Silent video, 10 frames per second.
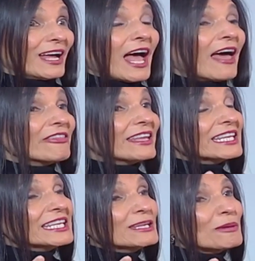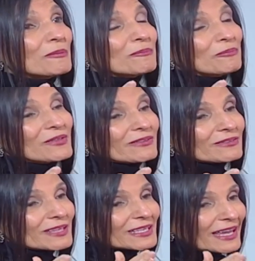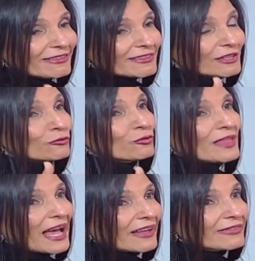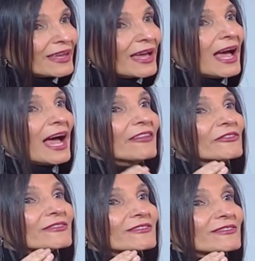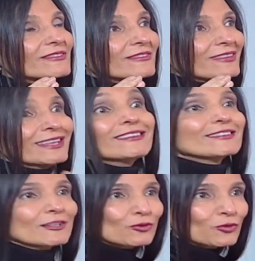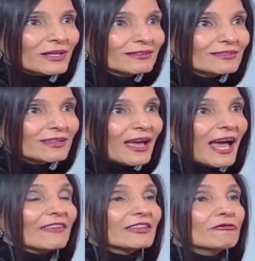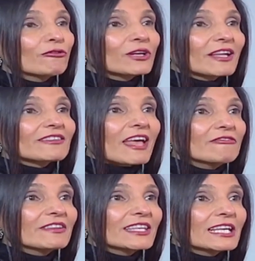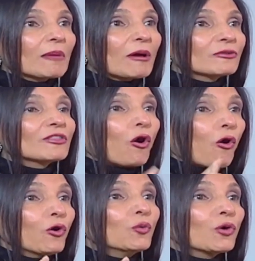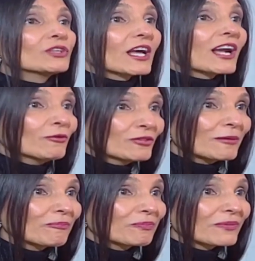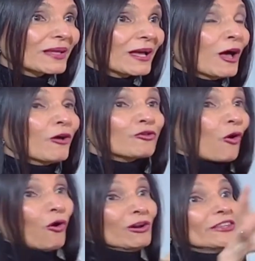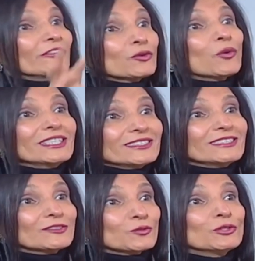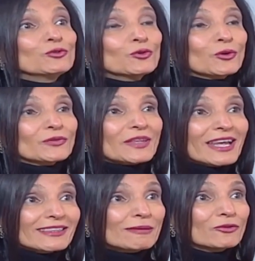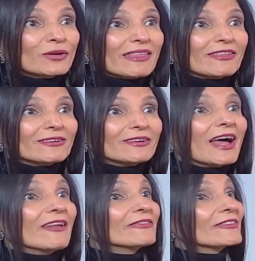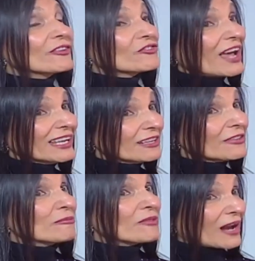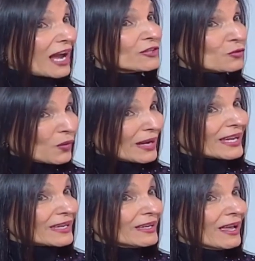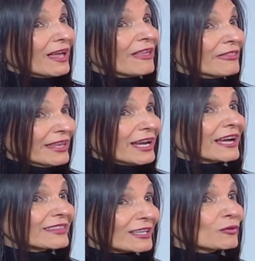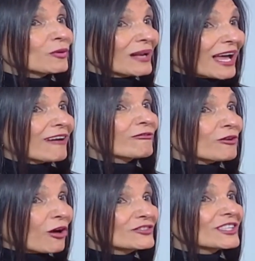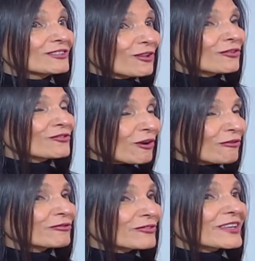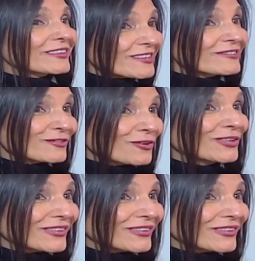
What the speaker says: And then he gets into that and sinks into it, and he forgets everything about the whole world around him. So all these qualities, when you take them together and channel them the right way, then I think we will have lots and lots of success stories.